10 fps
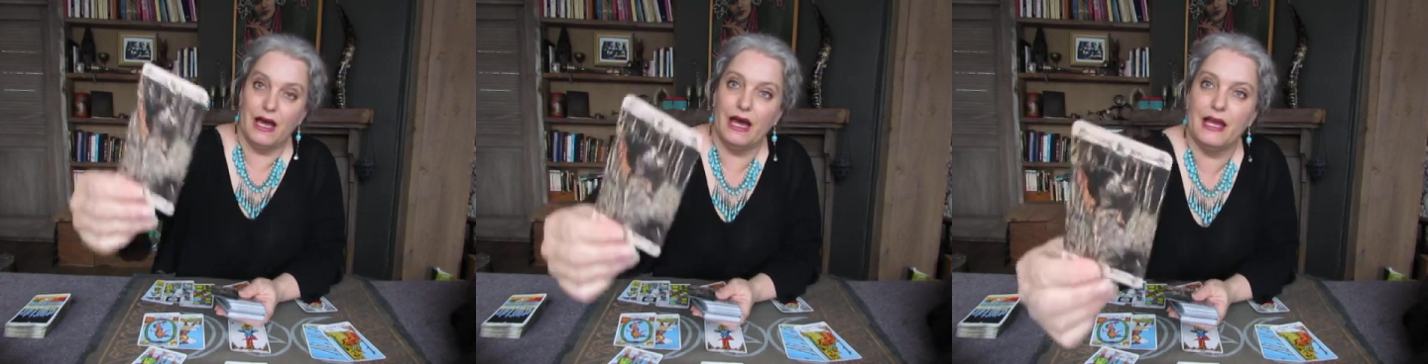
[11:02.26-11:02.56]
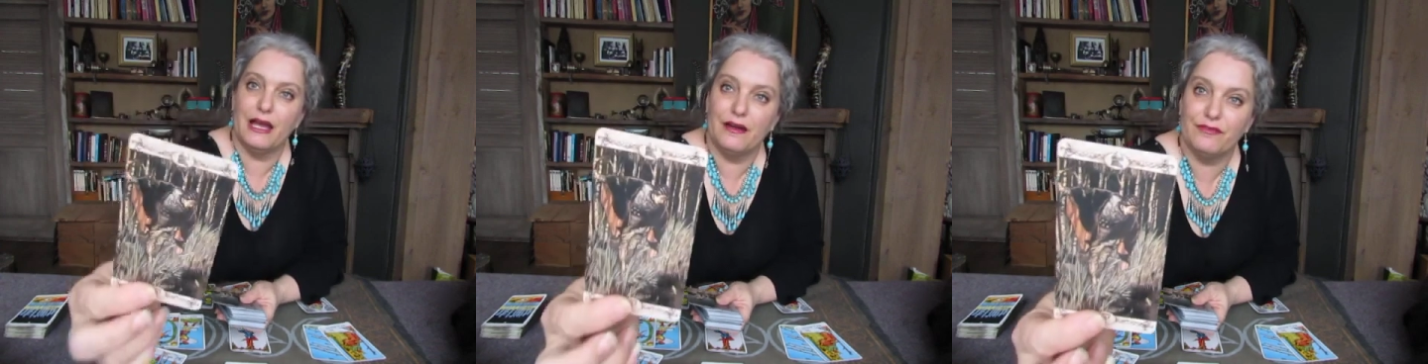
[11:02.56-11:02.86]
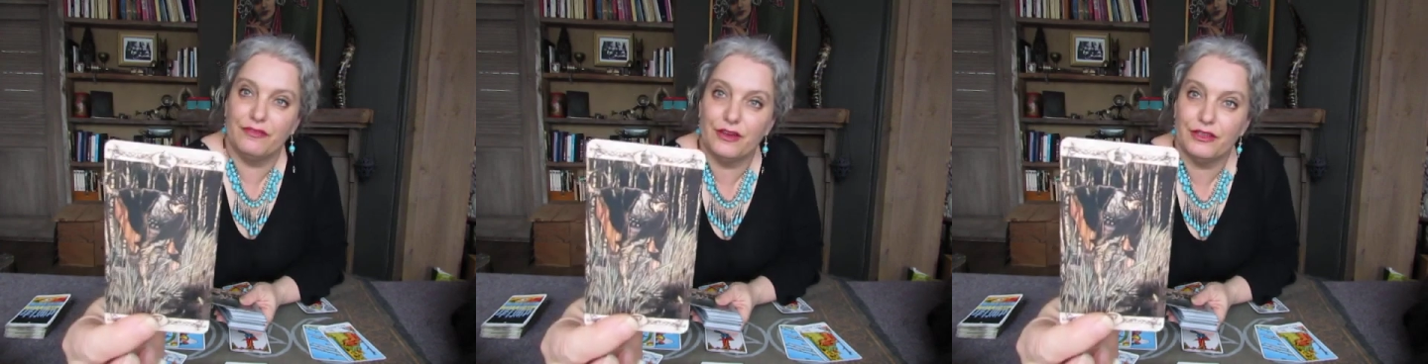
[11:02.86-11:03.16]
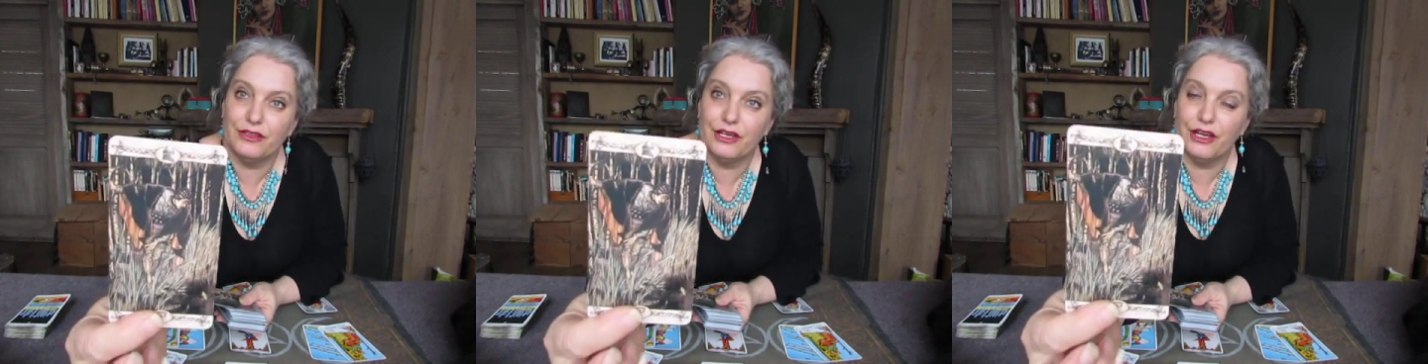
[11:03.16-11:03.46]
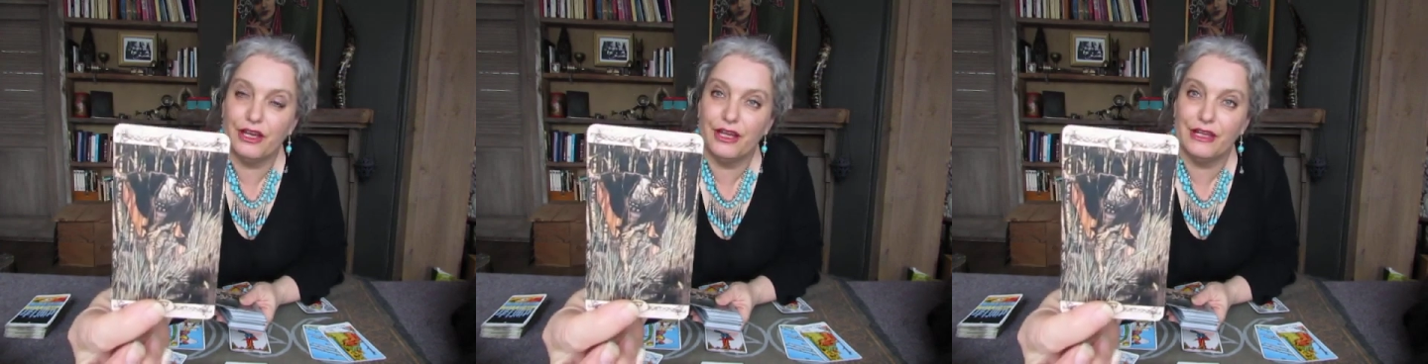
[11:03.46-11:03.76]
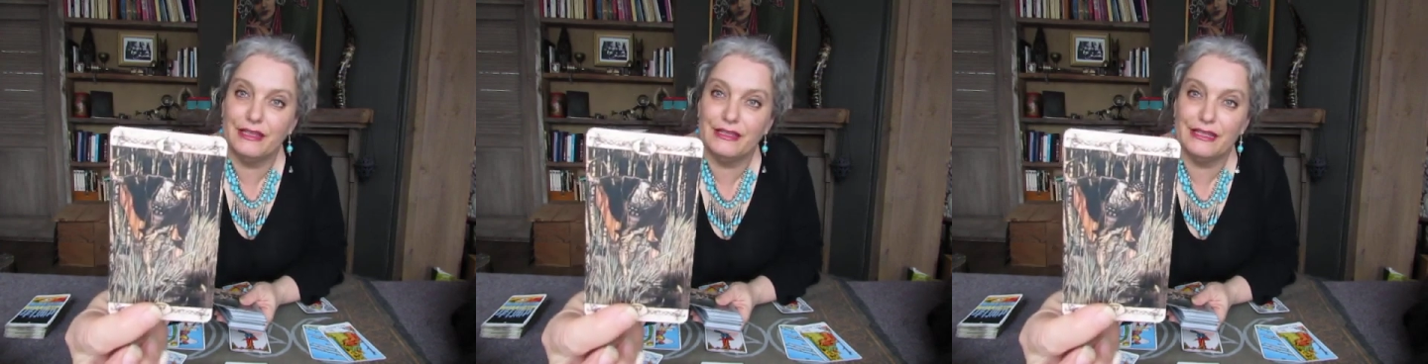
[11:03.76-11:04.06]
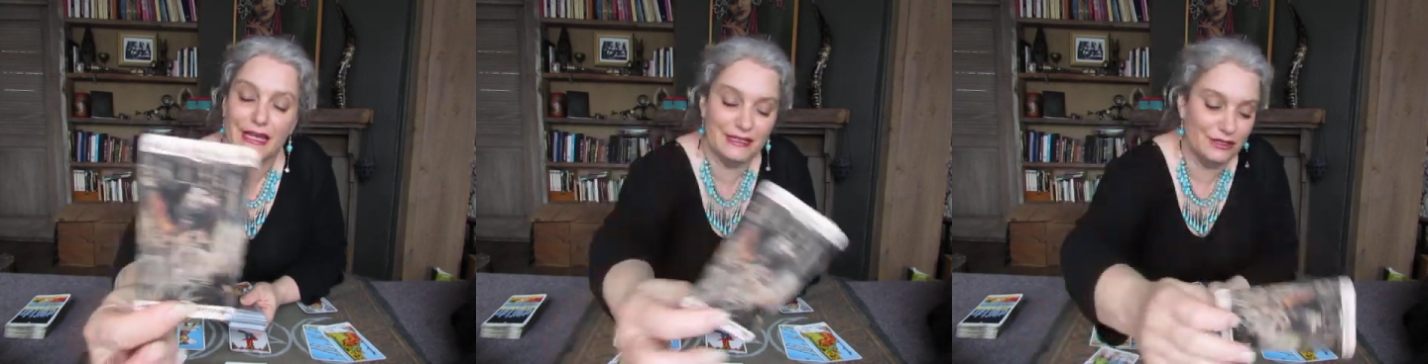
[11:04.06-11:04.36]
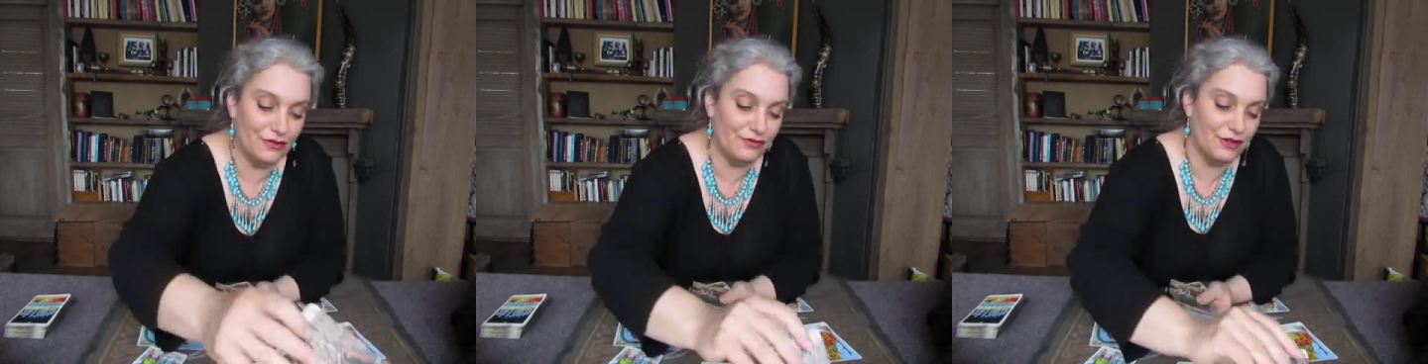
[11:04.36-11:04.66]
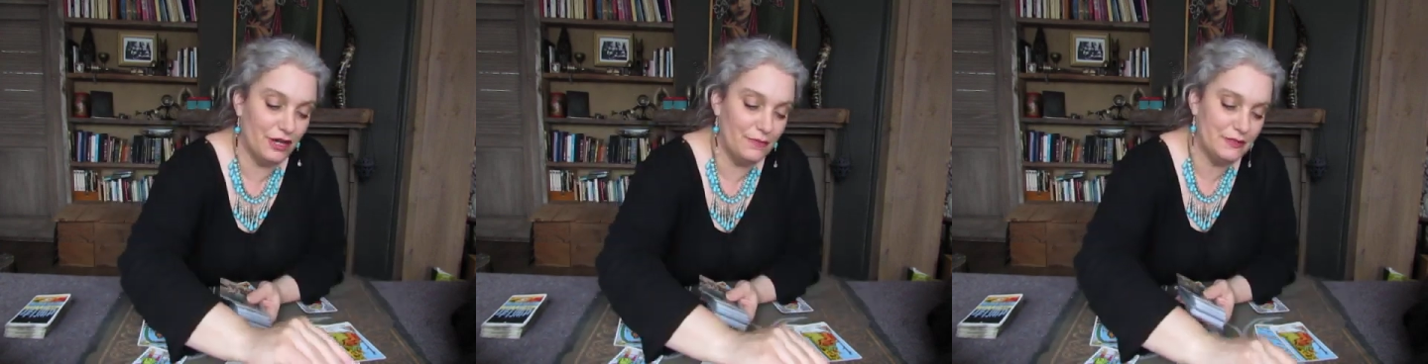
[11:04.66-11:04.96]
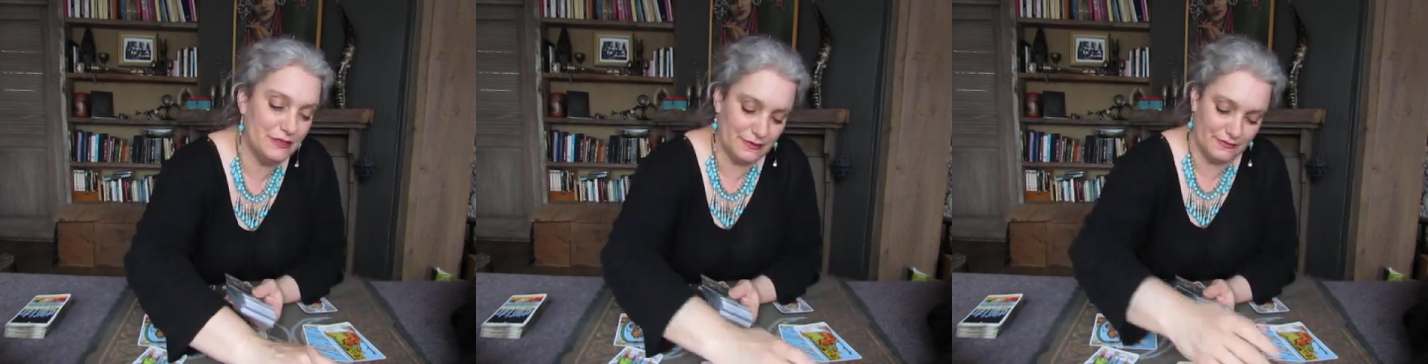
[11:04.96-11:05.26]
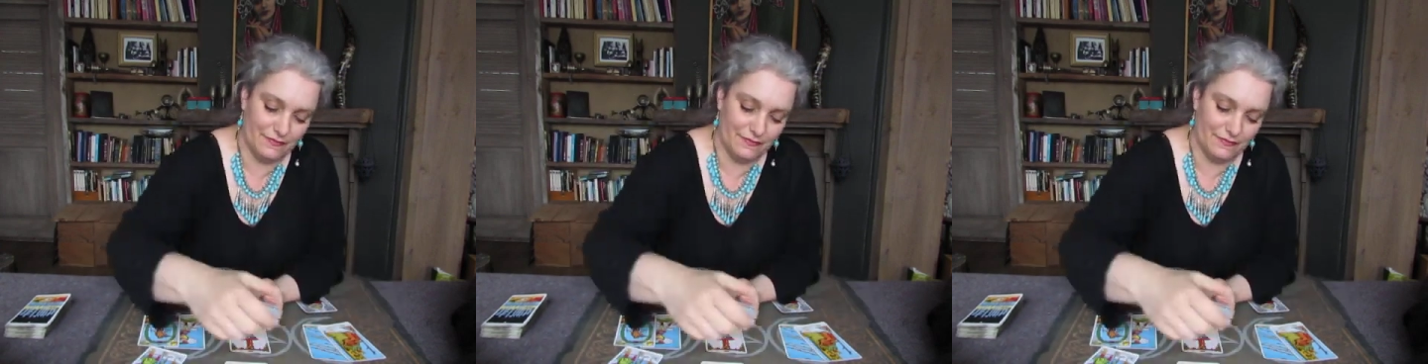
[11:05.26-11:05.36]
I have the Knight of Cups